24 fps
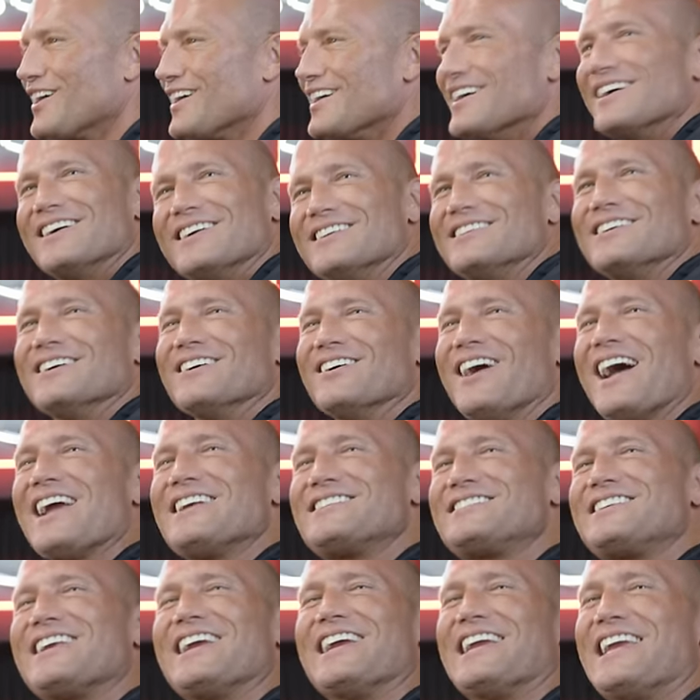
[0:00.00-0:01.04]
Motherfucker.
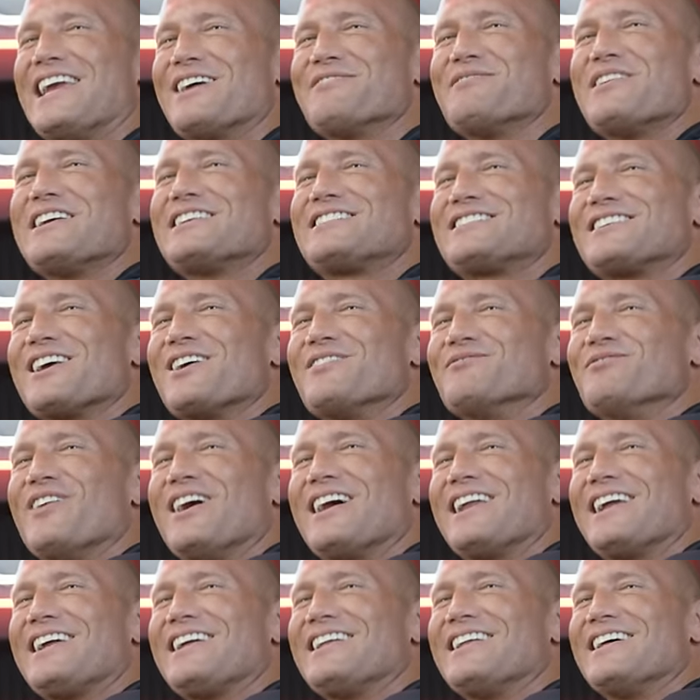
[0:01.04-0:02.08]
Lacey, give me
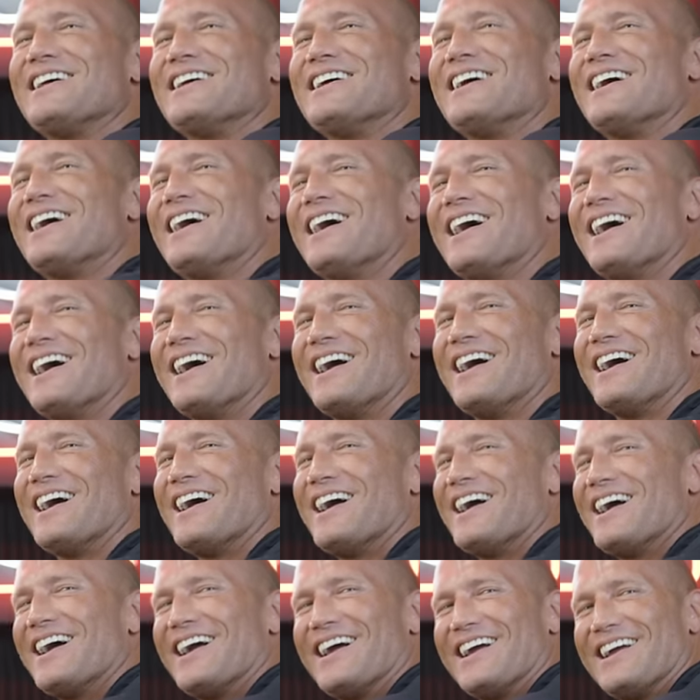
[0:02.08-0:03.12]
somebody. I'm the owner. I'm the
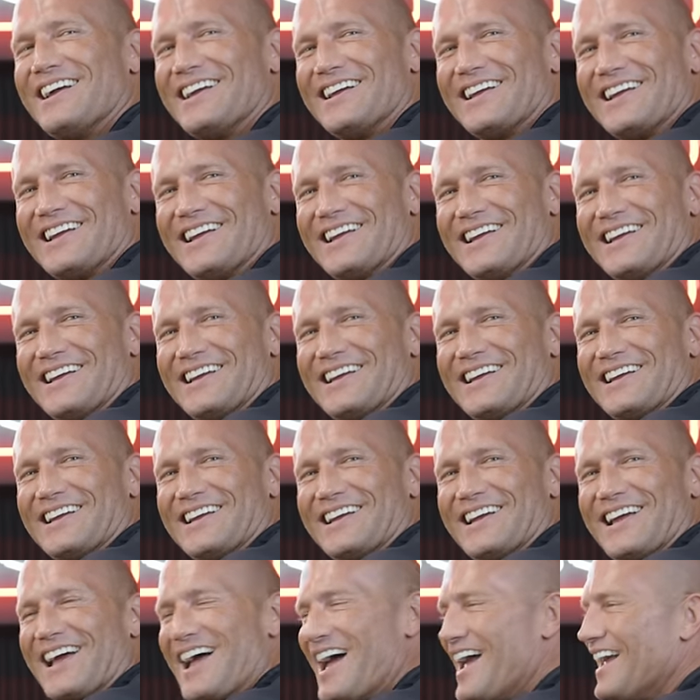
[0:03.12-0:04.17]
owner too, dude. I love
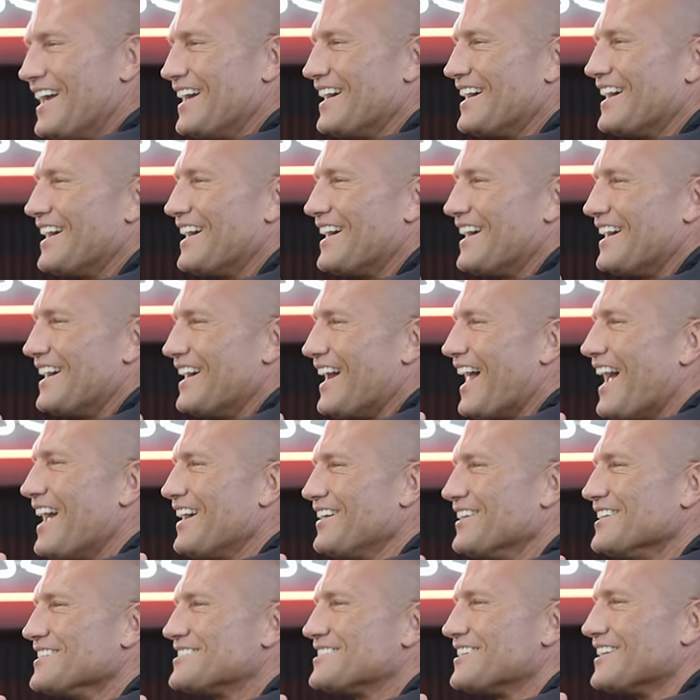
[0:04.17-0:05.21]
you. I hey, watch all your stuff. Hey,
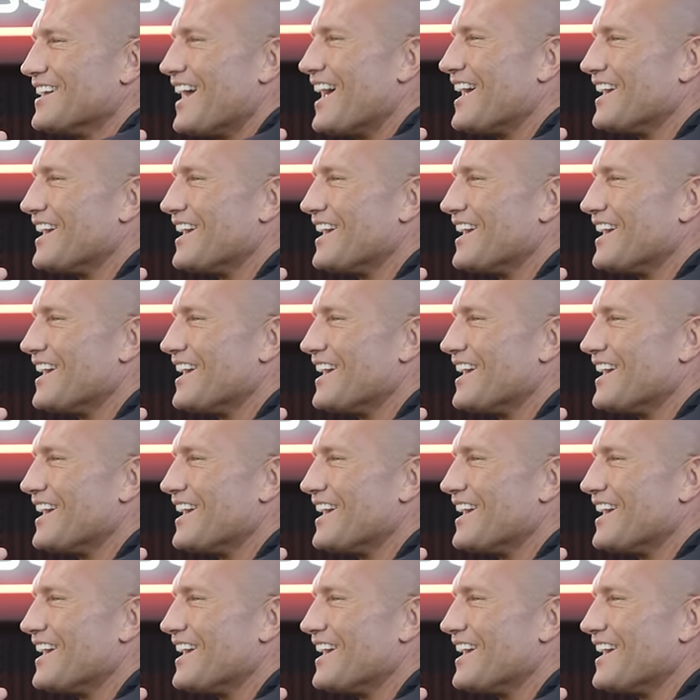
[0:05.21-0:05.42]
man. listen.